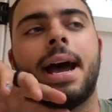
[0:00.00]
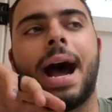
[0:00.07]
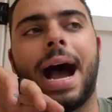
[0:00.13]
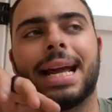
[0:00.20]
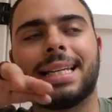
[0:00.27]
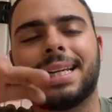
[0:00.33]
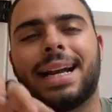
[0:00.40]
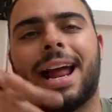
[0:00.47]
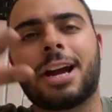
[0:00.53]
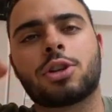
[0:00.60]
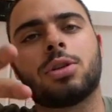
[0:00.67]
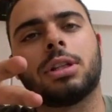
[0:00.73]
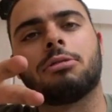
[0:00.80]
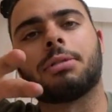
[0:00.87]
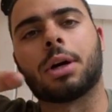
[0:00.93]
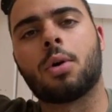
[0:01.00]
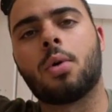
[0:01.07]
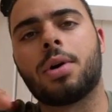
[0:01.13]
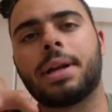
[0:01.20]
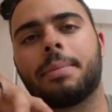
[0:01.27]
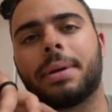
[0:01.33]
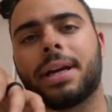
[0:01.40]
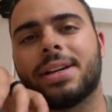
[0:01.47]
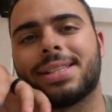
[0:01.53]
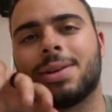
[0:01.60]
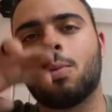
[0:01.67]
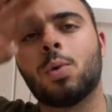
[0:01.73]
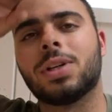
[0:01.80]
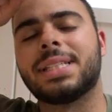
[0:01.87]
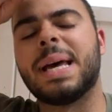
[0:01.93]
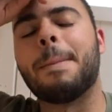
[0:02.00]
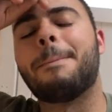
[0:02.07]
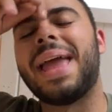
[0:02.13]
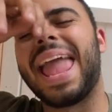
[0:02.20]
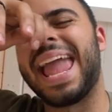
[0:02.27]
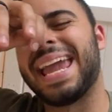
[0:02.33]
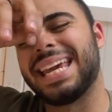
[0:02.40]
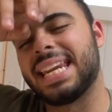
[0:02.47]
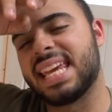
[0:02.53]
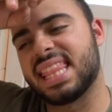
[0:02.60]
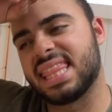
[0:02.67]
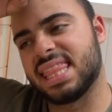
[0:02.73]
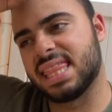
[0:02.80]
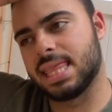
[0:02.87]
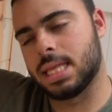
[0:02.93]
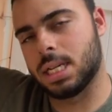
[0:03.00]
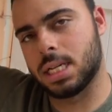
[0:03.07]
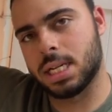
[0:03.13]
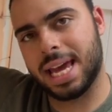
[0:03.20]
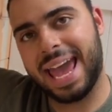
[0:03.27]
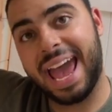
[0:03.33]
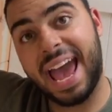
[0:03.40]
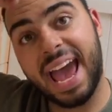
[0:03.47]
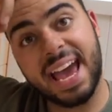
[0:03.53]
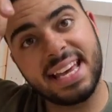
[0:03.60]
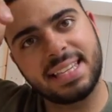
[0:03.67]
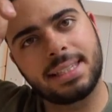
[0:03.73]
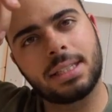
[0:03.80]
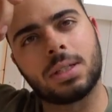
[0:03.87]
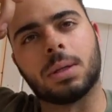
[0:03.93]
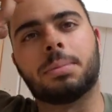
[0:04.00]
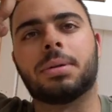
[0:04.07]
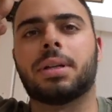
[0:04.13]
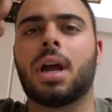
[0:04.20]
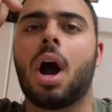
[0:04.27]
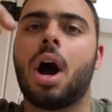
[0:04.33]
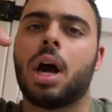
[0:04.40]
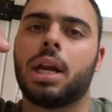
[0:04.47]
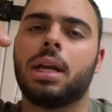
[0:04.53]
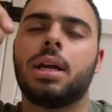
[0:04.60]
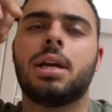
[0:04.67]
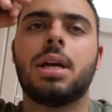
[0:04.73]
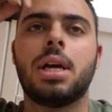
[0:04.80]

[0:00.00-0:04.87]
I didn't actually record it because it was a pain in the ass to put on.